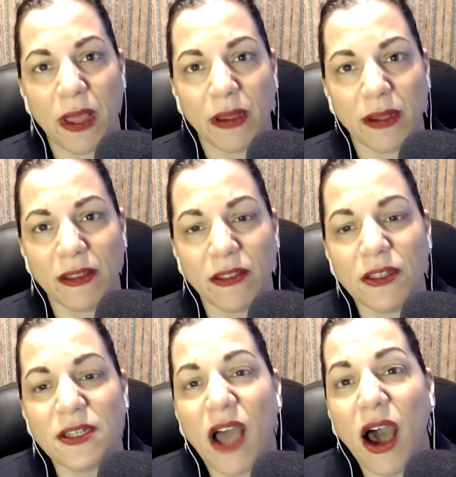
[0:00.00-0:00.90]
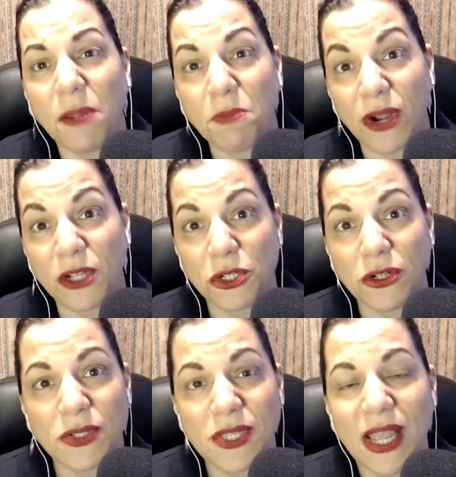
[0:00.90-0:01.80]
the time
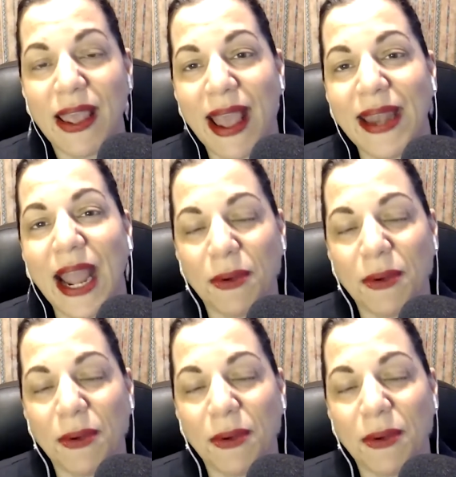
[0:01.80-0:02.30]
pressures and how